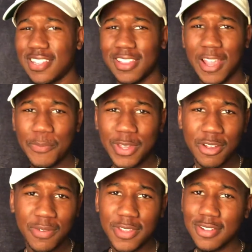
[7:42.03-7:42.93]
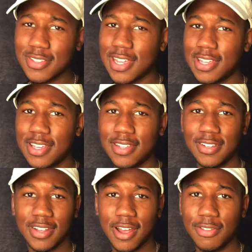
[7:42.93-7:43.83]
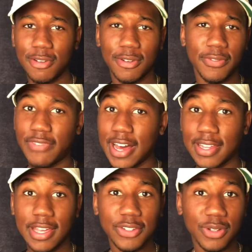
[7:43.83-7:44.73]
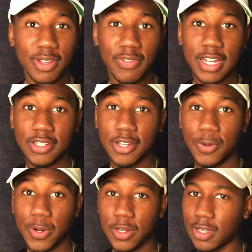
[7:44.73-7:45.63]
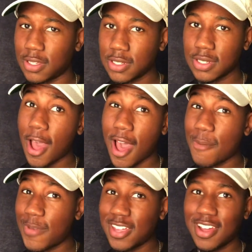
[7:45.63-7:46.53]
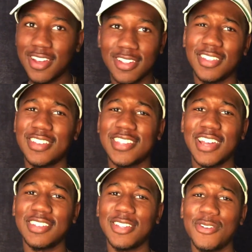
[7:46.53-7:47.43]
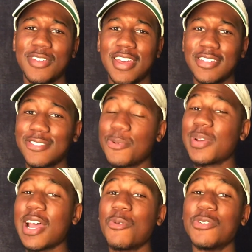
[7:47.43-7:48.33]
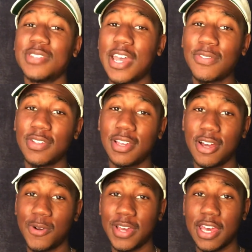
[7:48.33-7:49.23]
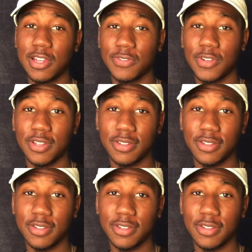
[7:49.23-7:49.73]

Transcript: and let me know if there's any other financial advice y'all want. I may not exactly know the answer, but I will definitely go and get it for